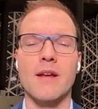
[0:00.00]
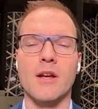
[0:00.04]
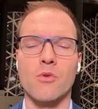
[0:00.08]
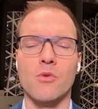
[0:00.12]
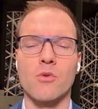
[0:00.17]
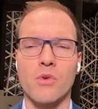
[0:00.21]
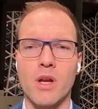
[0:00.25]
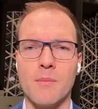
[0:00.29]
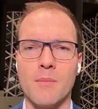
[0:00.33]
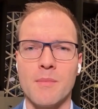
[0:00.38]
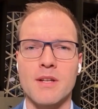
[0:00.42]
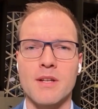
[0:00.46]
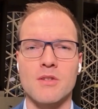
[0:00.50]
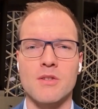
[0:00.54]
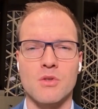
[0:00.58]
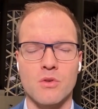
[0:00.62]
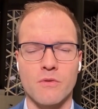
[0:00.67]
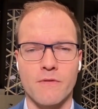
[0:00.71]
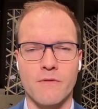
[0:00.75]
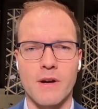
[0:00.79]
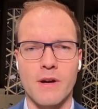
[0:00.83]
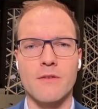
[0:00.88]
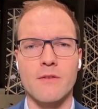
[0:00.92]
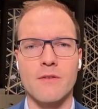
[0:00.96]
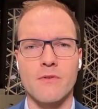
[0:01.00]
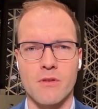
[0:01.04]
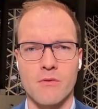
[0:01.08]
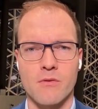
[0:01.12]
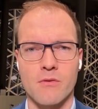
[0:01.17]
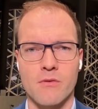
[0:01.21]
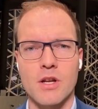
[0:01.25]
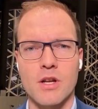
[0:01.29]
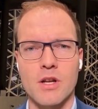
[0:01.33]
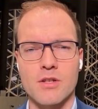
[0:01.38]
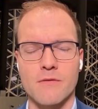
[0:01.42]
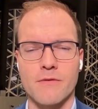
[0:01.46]
an agreement to fight
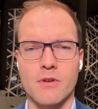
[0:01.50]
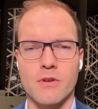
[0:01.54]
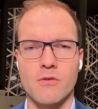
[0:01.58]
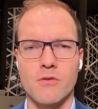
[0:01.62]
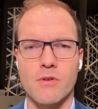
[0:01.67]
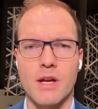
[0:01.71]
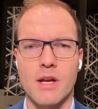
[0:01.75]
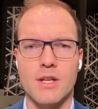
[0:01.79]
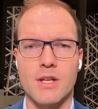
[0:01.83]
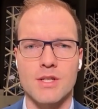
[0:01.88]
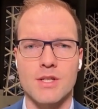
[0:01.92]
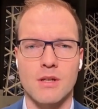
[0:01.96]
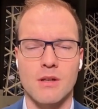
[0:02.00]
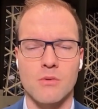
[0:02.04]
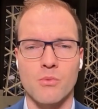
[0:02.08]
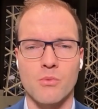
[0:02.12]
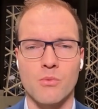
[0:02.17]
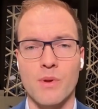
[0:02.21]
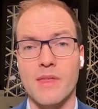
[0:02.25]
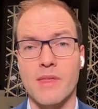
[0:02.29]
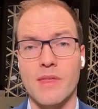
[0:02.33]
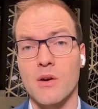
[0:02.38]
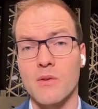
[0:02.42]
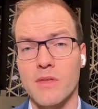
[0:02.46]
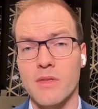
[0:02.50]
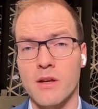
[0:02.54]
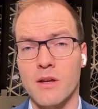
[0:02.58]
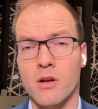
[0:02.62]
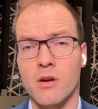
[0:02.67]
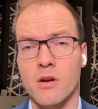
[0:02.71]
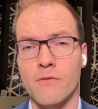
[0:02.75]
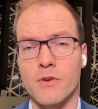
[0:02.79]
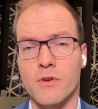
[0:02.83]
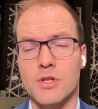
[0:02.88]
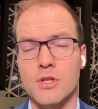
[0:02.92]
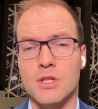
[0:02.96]
for the Russian Federation without
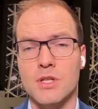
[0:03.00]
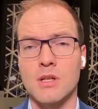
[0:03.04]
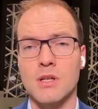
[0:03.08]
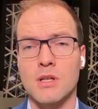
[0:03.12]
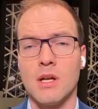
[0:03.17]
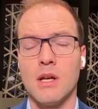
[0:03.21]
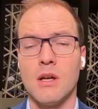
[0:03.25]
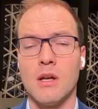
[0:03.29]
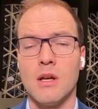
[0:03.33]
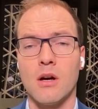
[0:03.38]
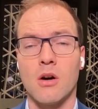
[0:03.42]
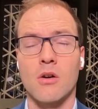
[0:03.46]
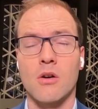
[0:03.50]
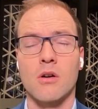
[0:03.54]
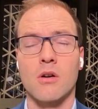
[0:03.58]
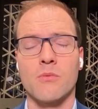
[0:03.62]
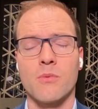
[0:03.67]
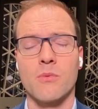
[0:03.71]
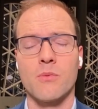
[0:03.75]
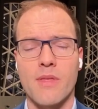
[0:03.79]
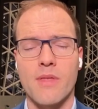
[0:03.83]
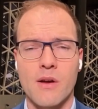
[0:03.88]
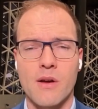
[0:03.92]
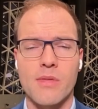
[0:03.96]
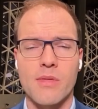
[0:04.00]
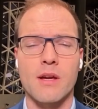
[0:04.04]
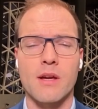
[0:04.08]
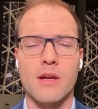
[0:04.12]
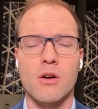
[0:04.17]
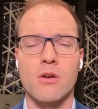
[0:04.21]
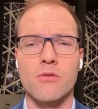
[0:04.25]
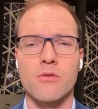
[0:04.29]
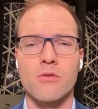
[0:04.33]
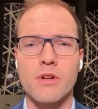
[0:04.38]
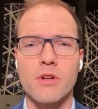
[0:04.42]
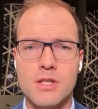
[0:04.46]
their official or without
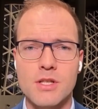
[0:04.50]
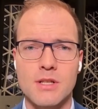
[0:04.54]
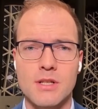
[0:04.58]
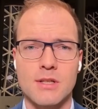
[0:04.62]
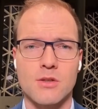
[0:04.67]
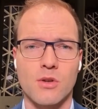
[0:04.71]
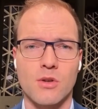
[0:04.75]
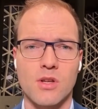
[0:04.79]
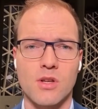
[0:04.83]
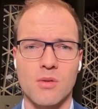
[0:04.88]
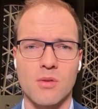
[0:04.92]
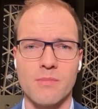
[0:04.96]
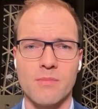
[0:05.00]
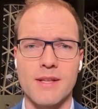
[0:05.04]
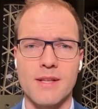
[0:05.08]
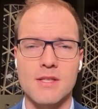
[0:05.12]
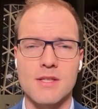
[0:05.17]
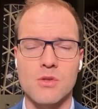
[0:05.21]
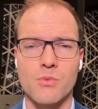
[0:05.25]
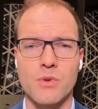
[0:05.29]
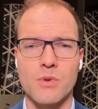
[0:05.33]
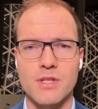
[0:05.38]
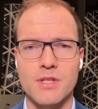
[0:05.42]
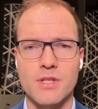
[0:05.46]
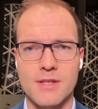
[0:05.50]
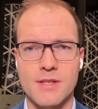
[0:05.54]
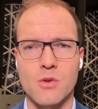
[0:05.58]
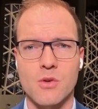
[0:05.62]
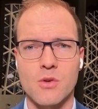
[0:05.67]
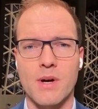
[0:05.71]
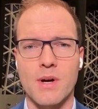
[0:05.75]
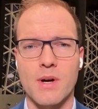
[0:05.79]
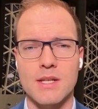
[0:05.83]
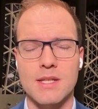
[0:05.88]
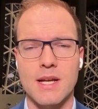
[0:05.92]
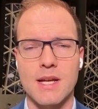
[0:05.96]
their original documents, which is
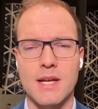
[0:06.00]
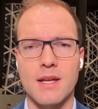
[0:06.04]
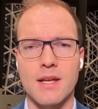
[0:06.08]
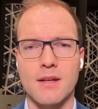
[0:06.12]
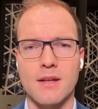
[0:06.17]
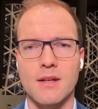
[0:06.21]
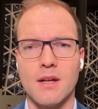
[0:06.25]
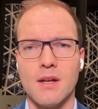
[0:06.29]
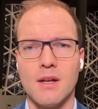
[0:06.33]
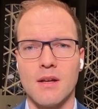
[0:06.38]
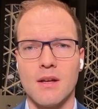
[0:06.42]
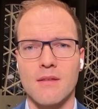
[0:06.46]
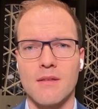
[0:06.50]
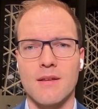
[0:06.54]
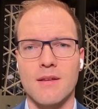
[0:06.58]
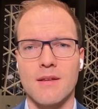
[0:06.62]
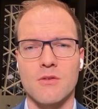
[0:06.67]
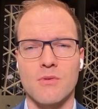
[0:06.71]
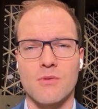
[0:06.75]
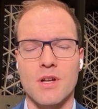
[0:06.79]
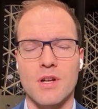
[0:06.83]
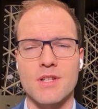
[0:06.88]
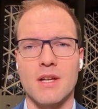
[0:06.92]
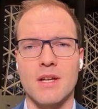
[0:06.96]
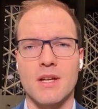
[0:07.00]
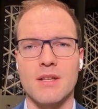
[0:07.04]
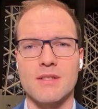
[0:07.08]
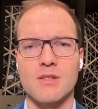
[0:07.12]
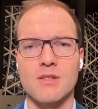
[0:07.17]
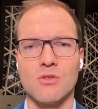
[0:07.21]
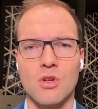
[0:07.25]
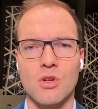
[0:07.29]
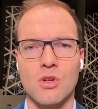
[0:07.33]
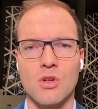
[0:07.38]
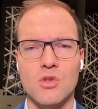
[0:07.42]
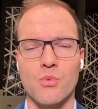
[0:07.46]
quite telling that Russia
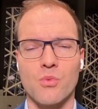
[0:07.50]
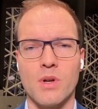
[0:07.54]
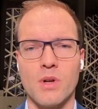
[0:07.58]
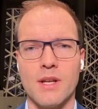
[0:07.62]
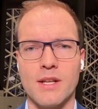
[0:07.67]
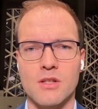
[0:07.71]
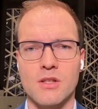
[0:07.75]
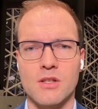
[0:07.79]
is not